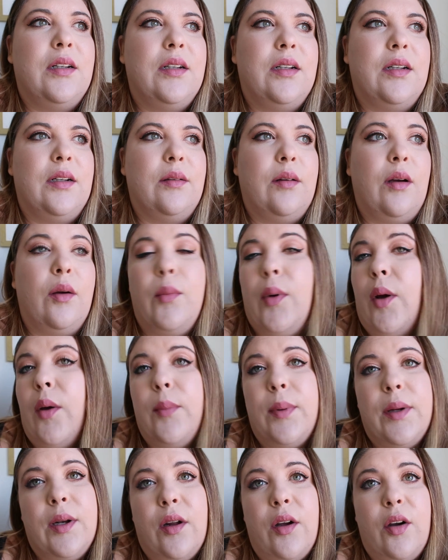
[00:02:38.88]
I'm
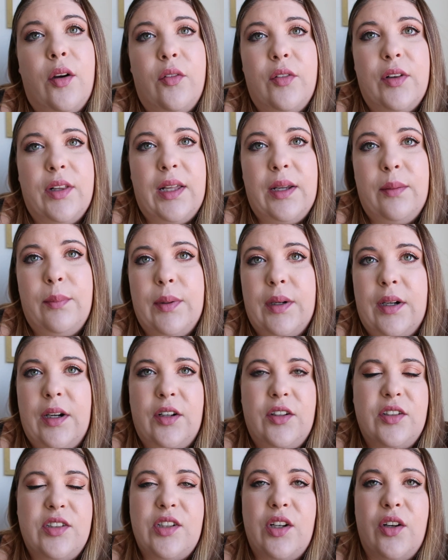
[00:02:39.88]
hoping I ovulate, but I
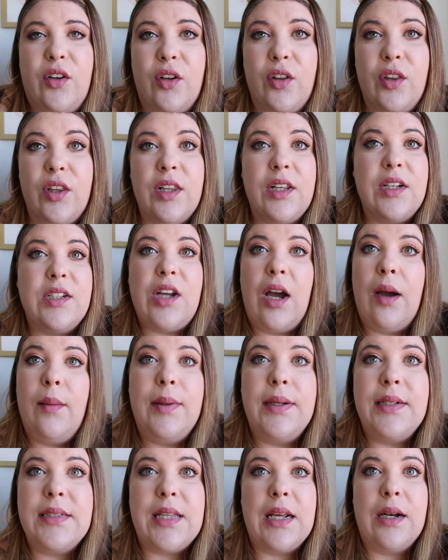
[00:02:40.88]
just don't know that the
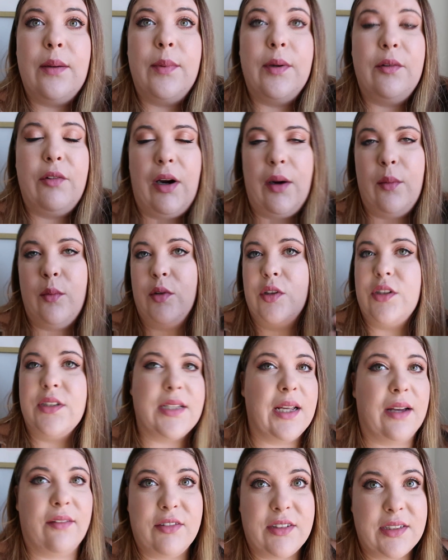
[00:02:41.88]
timing's gonna be right. We'll
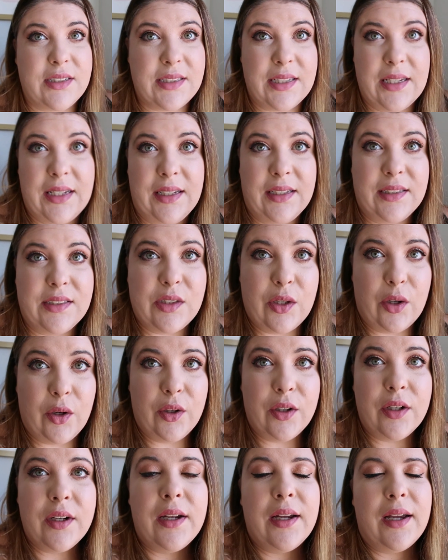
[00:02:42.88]
just have to see.
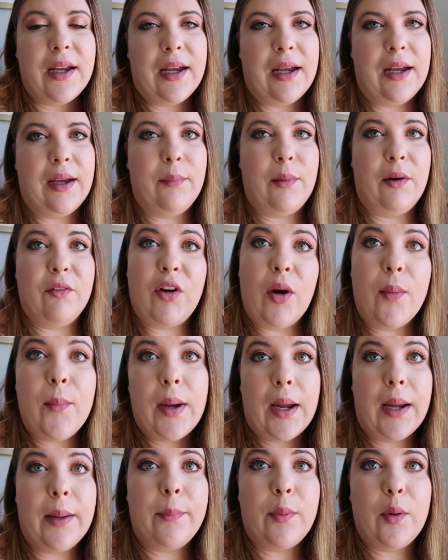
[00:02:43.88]
So I've got
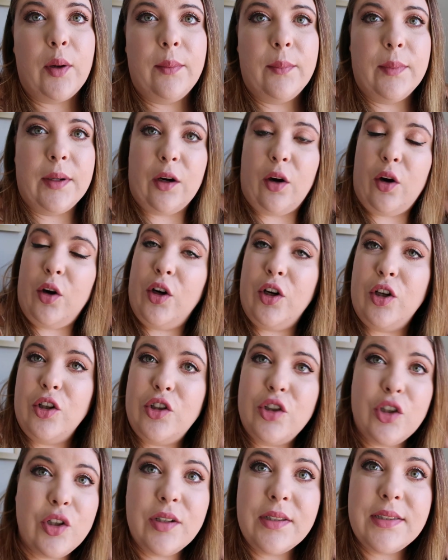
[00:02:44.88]
my appointment on
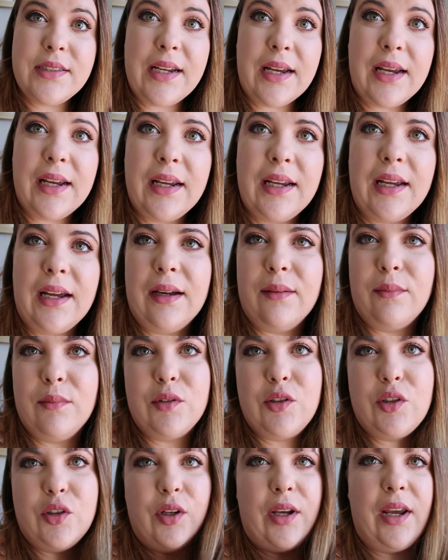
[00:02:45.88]
Tuesday
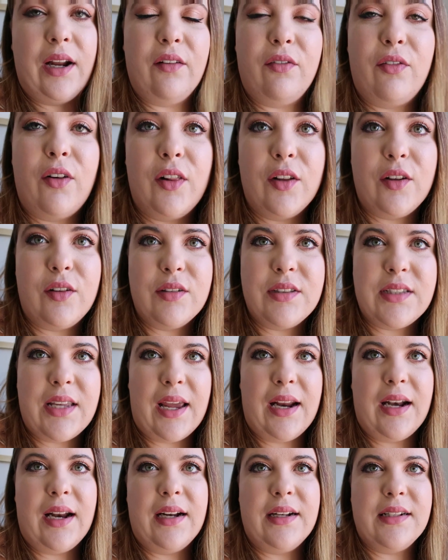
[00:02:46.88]
to get a follicle
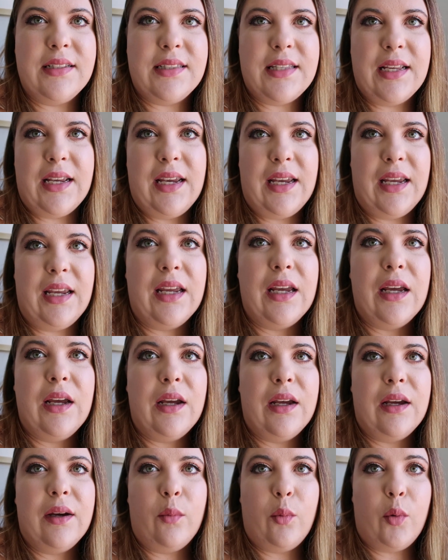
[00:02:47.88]
scan and see
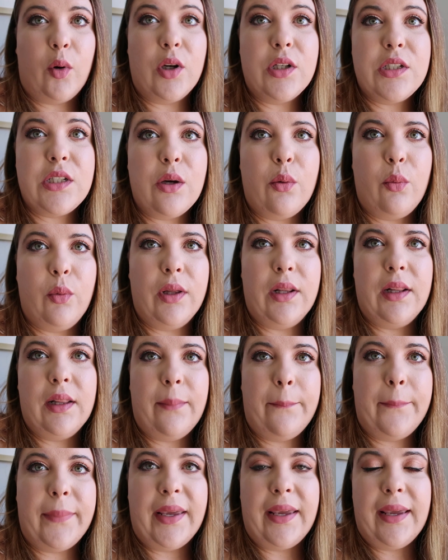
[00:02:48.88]
what
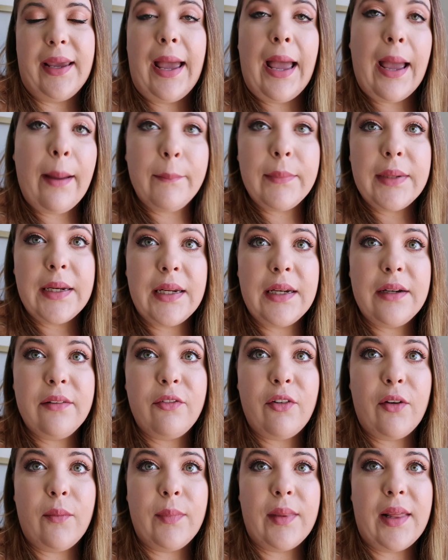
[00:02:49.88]
will be happening
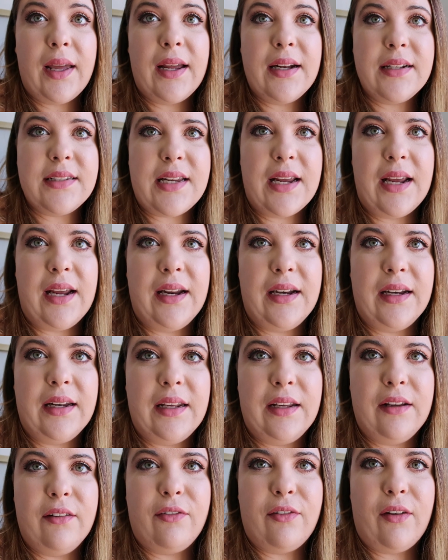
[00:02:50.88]
from that, and
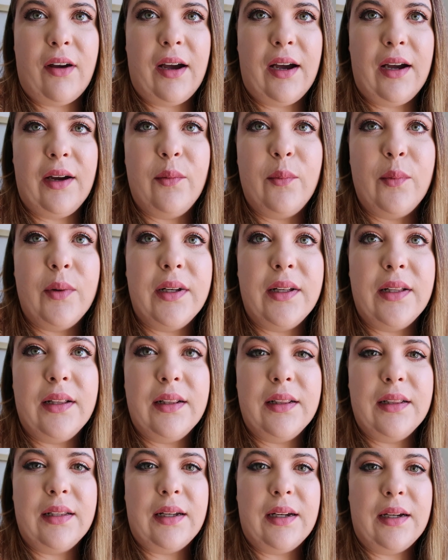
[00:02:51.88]
if I
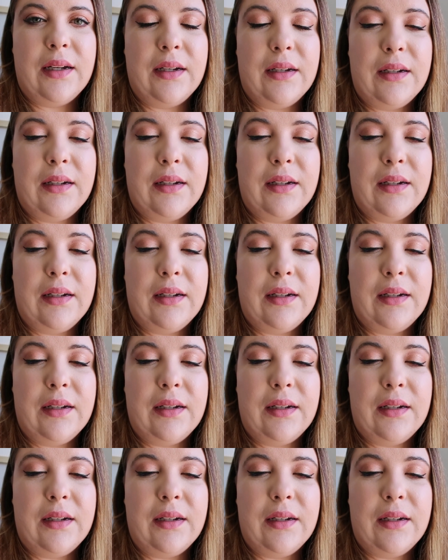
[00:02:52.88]
will,